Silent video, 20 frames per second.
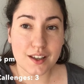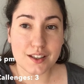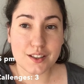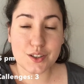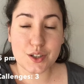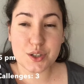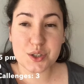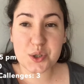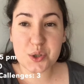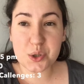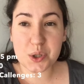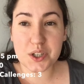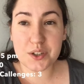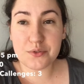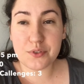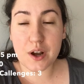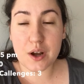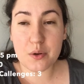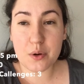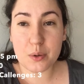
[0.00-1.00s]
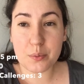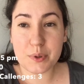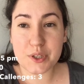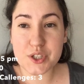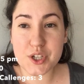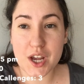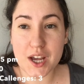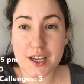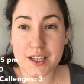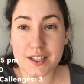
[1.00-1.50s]
Not sure if I will be
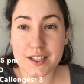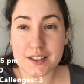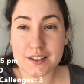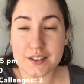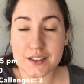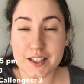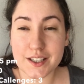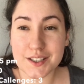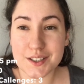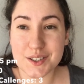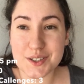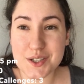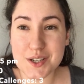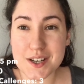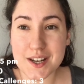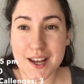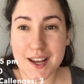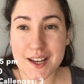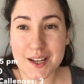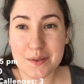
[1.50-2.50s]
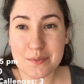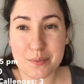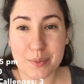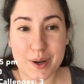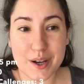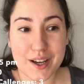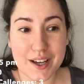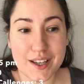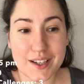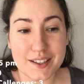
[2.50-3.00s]
checking in later today,
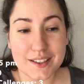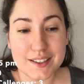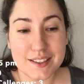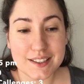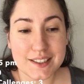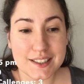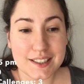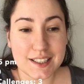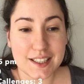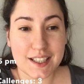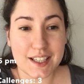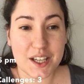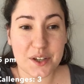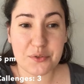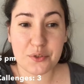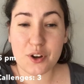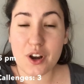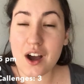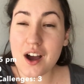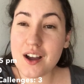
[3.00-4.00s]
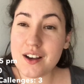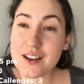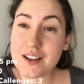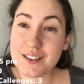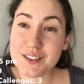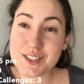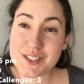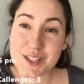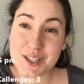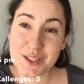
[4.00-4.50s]
but if not,
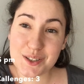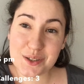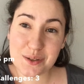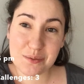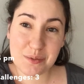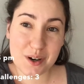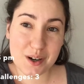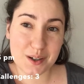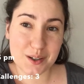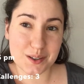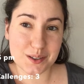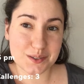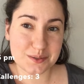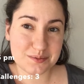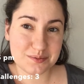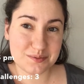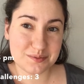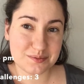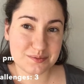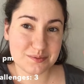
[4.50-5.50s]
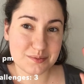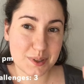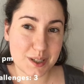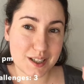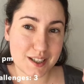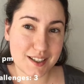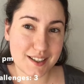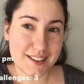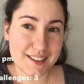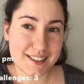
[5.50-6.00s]
I'll see you tomorrow.
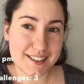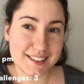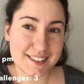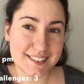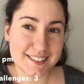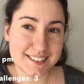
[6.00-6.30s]
Bye.